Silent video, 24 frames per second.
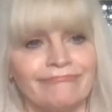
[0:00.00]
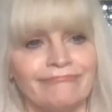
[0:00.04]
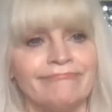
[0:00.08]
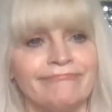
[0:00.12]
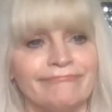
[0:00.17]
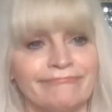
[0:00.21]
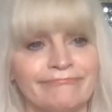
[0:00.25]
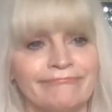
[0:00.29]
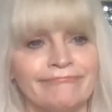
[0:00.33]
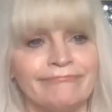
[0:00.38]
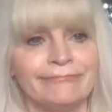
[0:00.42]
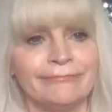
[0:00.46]

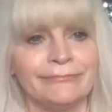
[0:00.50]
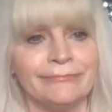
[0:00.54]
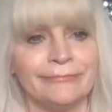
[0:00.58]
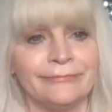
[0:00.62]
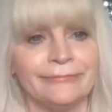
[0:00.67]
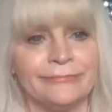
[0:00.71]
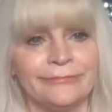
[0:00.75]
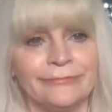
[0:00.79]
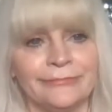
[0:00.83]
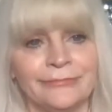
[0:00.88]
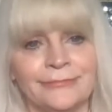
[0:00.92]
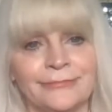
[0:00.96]

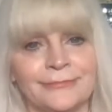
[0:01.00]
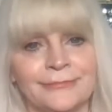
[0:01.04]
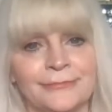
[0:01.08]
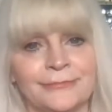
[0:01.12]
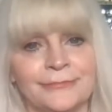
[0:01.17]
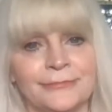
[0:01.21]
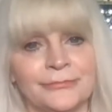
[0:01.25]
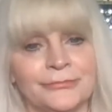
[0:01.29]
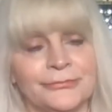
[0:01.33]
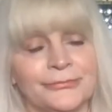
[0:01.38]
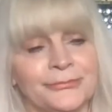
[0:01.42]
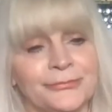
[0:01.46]

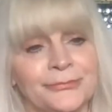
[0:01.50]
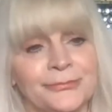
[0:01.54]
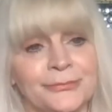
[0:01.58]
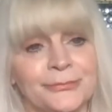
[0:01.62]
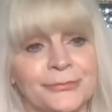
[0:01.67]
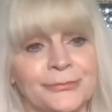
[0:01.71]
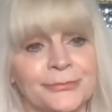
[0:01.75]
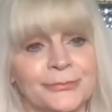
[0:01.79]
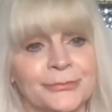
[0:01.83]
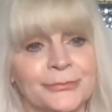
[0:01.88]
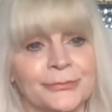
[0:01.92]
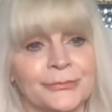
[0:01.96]
Nothing is said.